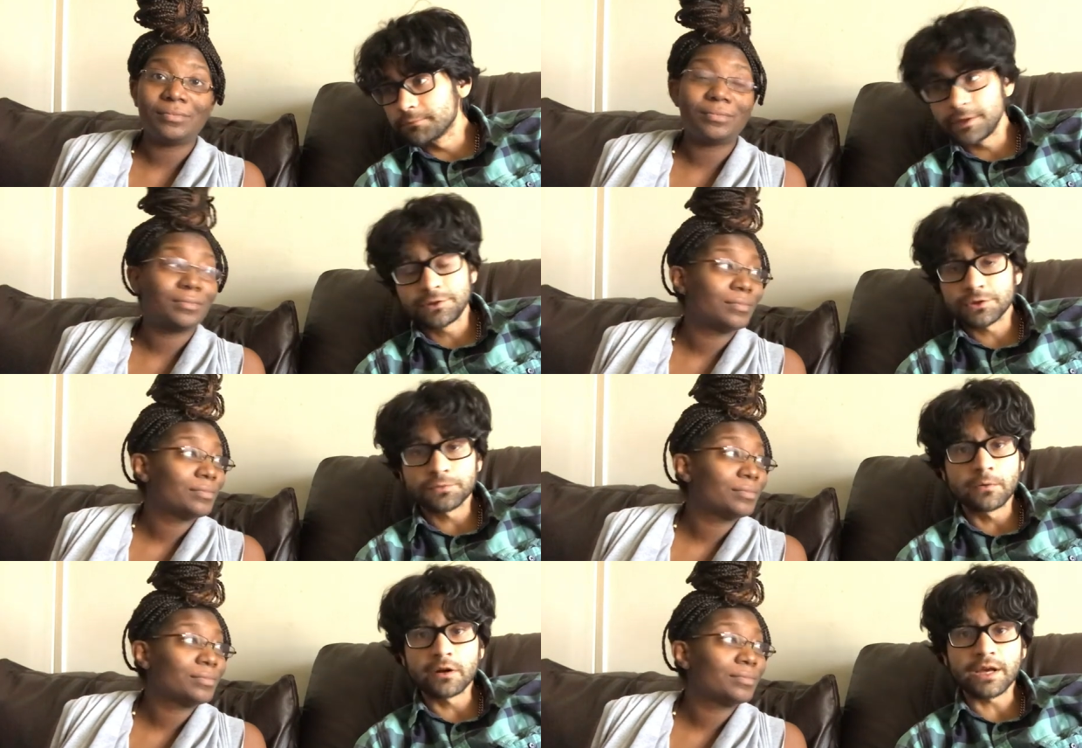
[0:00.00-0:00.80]
Speaker 1: We just
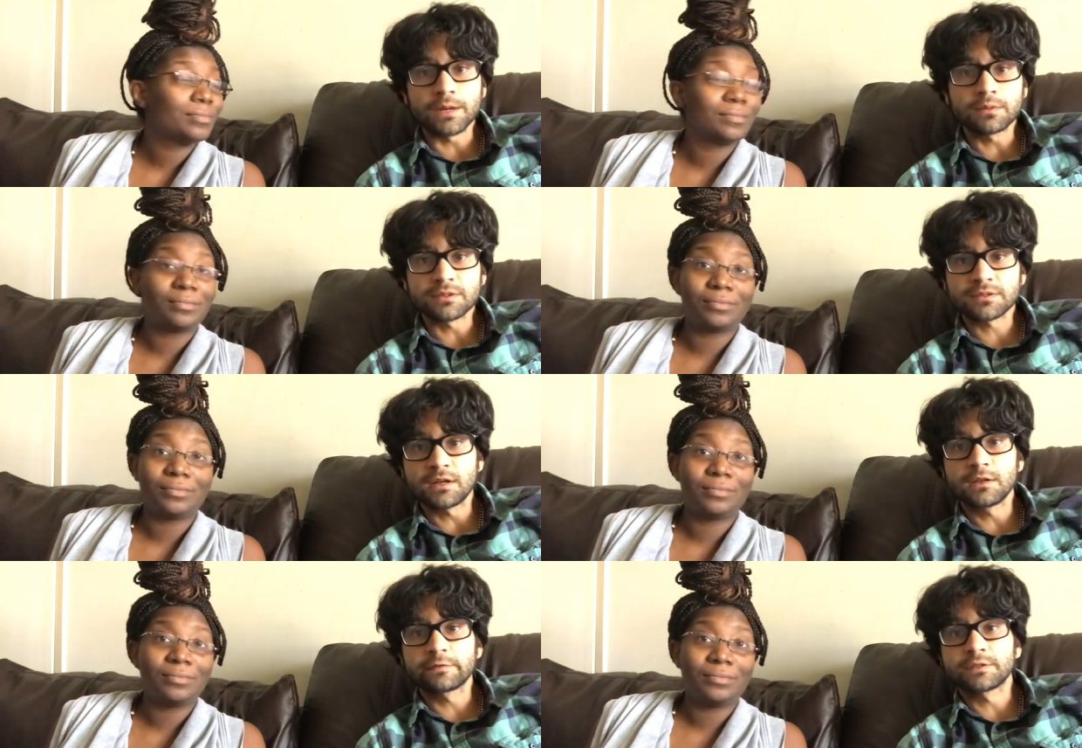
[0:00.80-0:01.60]
weren't able to
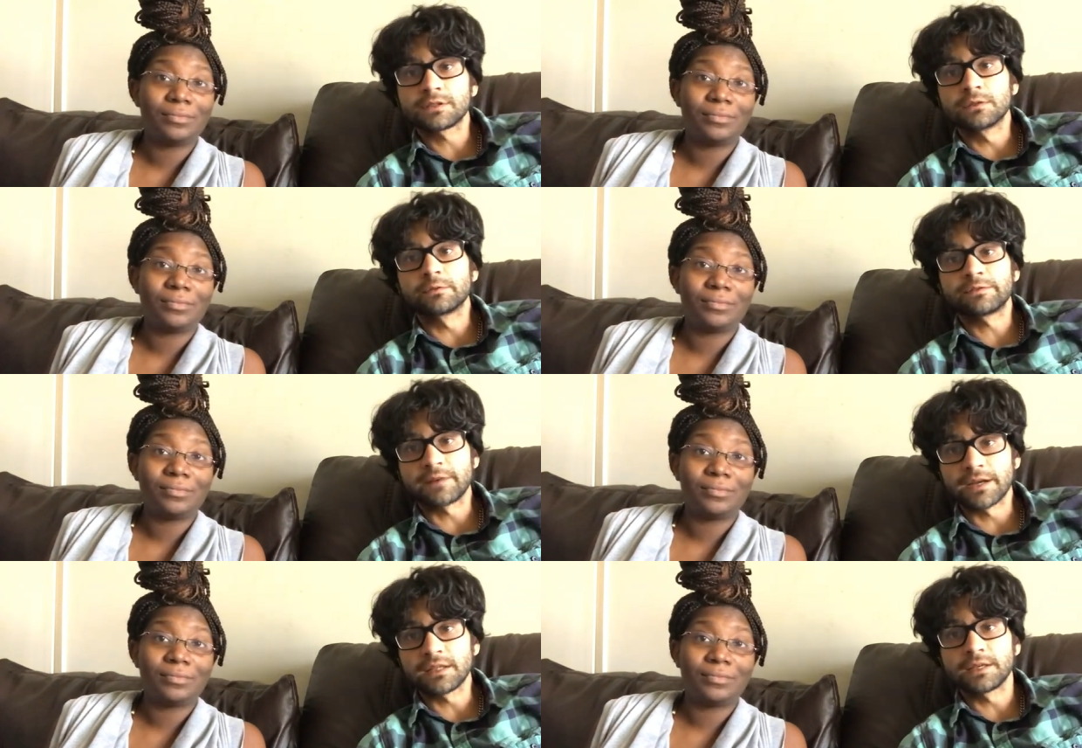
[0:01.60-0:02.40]
solve until we
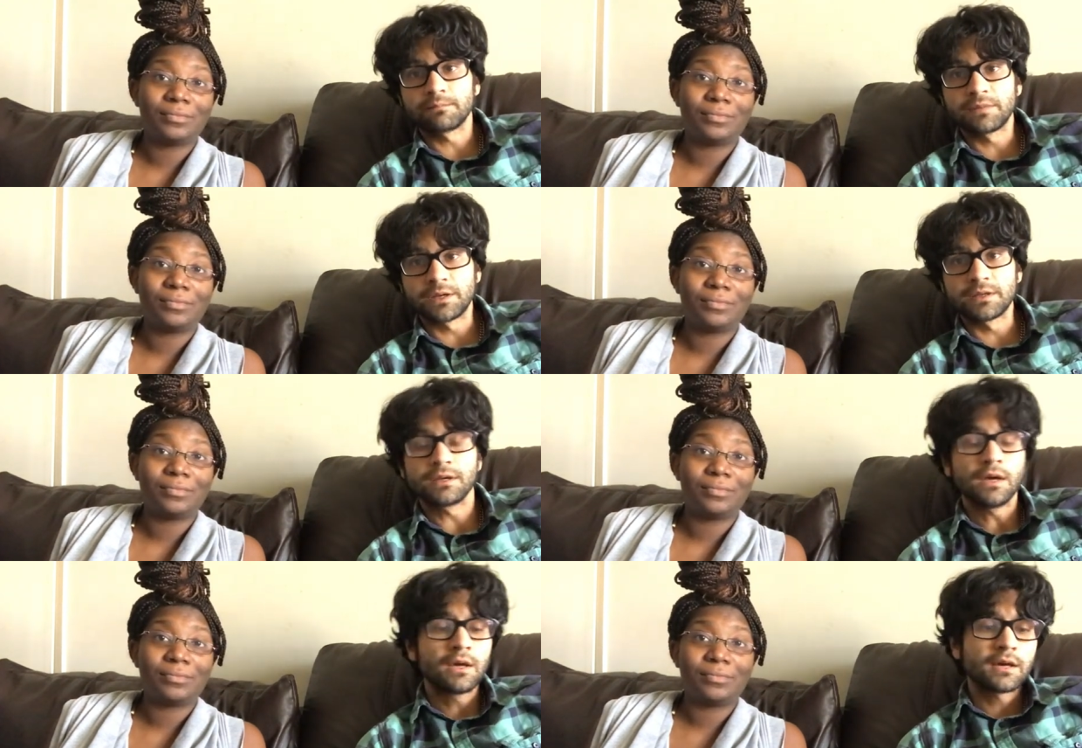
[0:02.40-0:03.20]
finally admitted
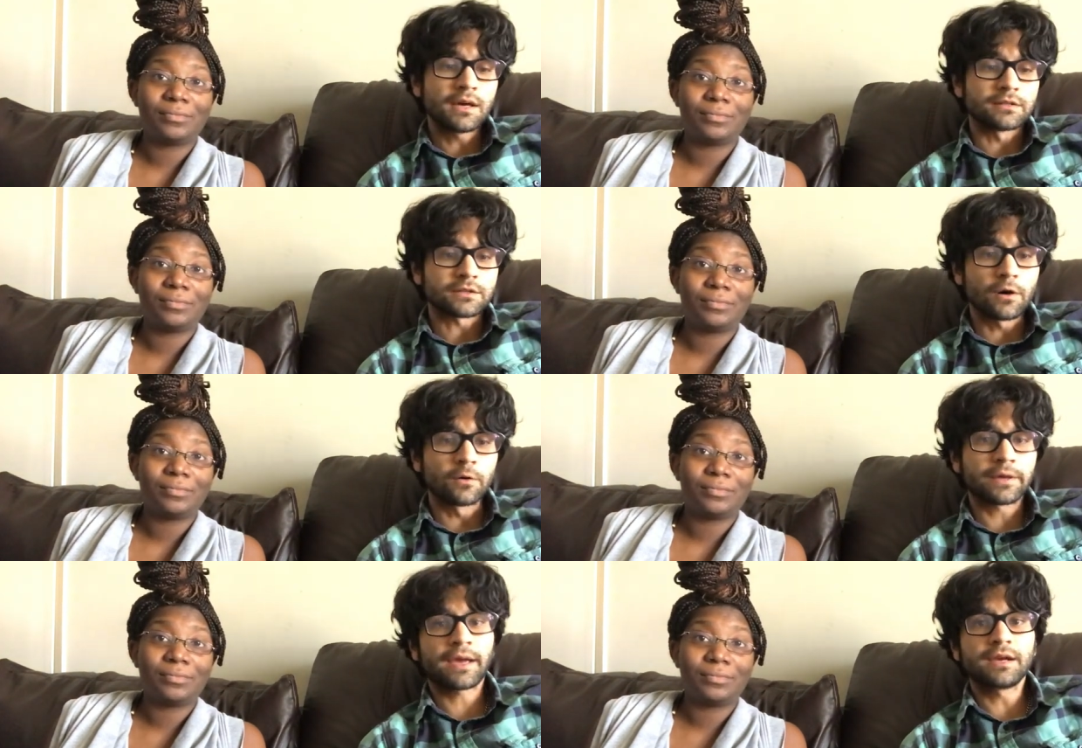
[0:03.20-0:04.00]
it's
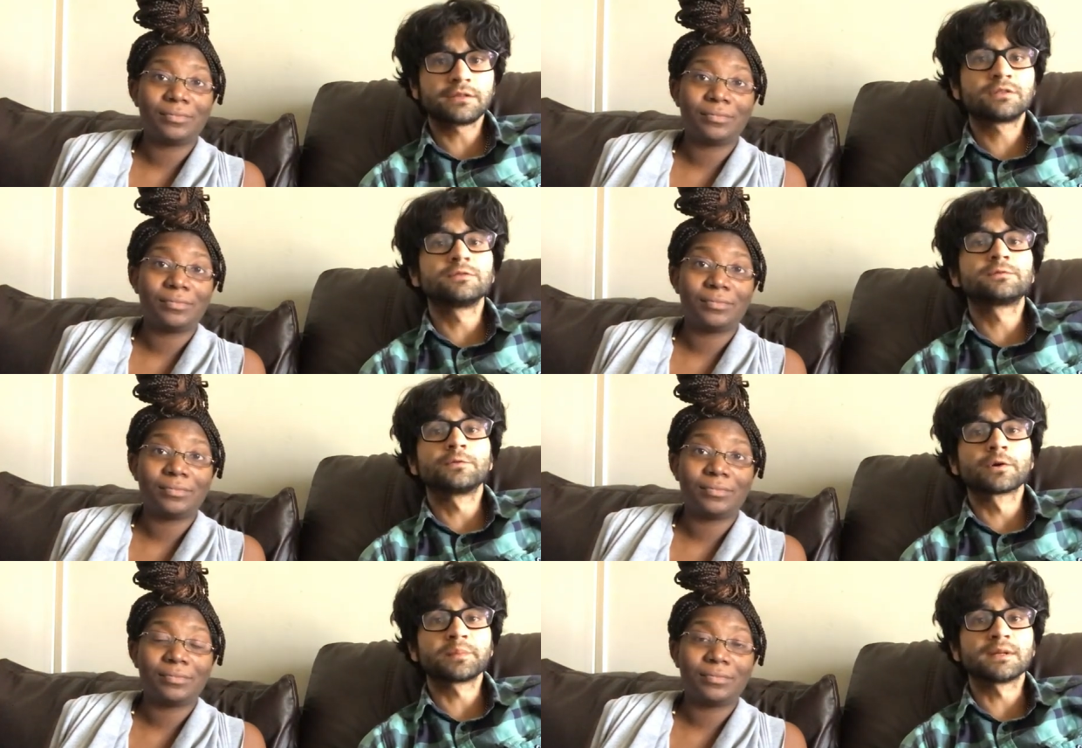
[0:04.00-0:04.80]
okay to
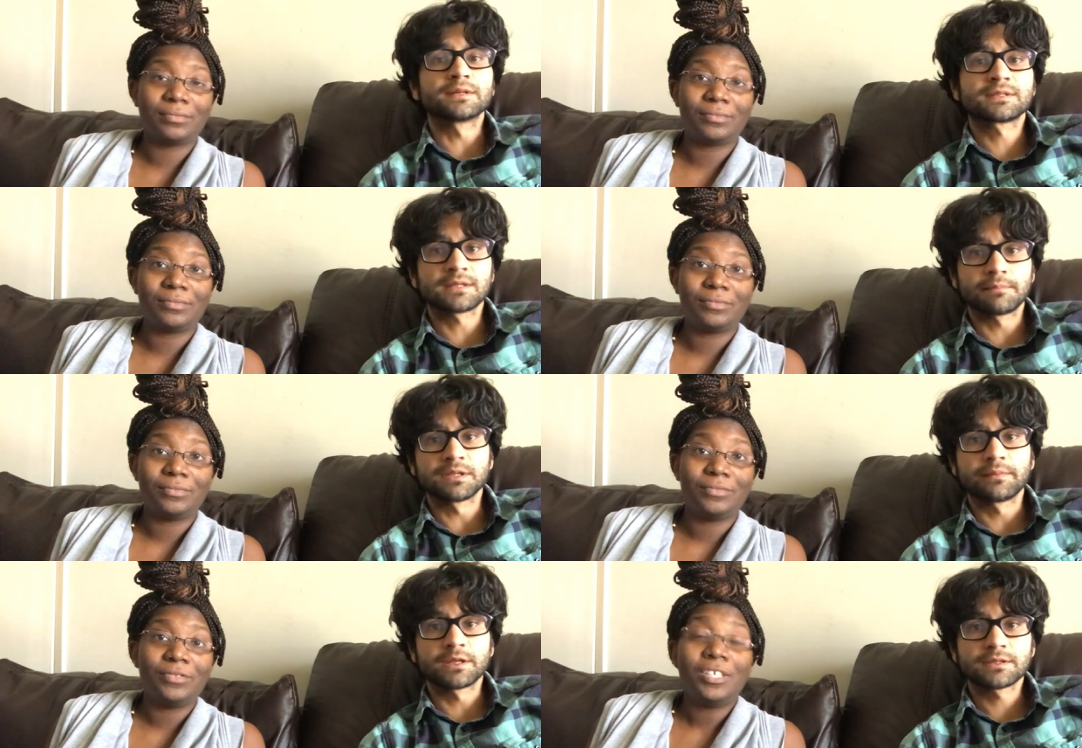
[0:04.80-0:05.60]
formula
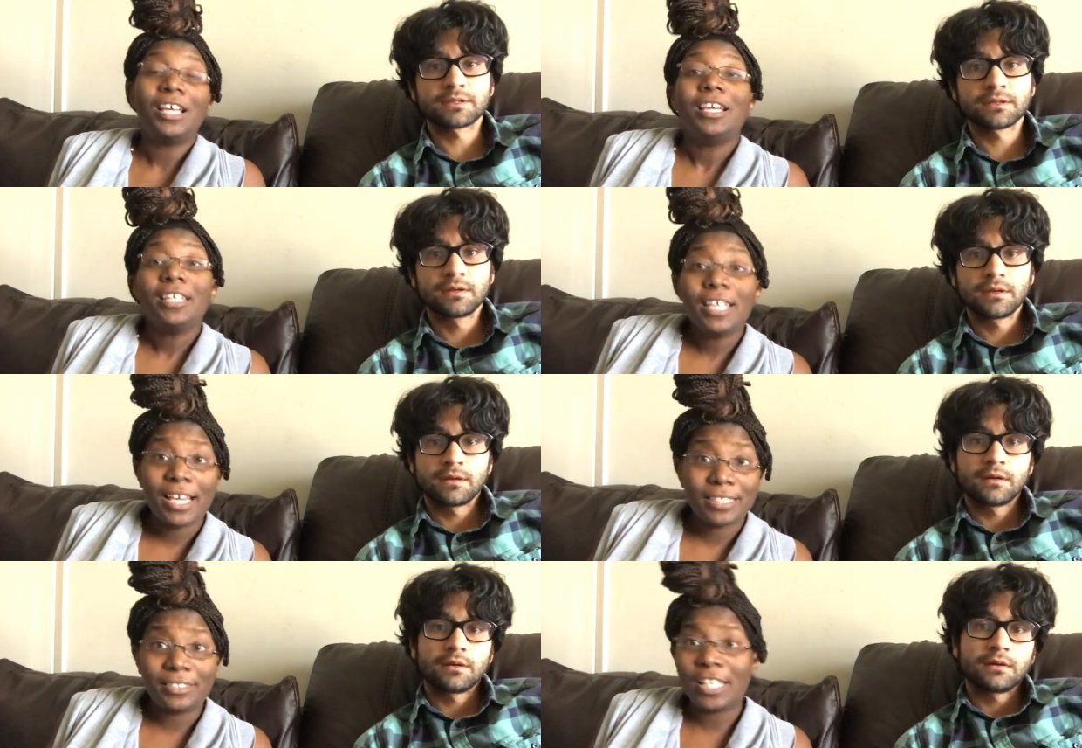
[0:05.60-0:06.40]
supplement.
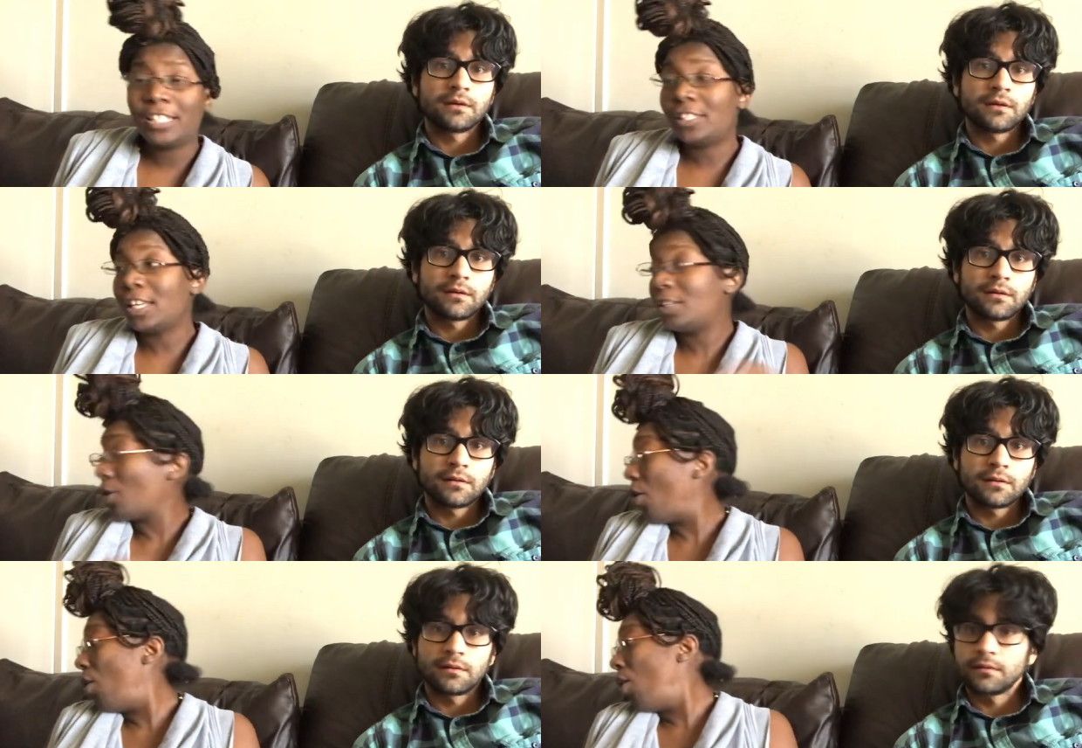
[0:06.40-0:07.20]
Speaker 2: Yes, it's
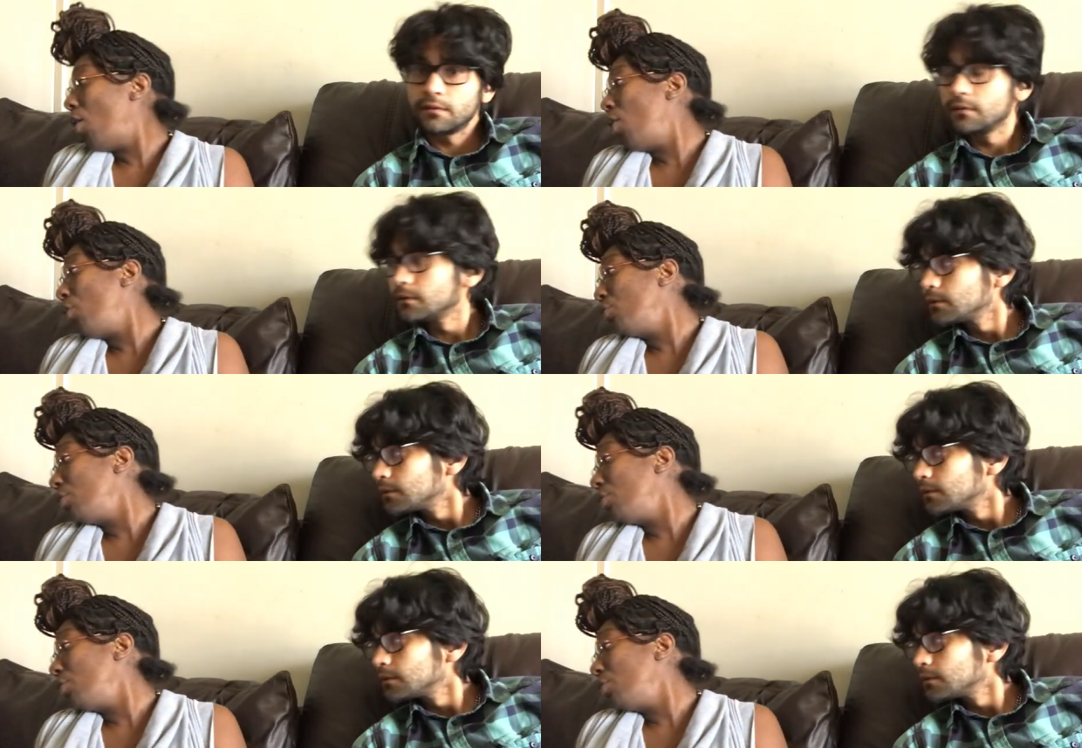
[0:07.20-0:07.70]
it's oh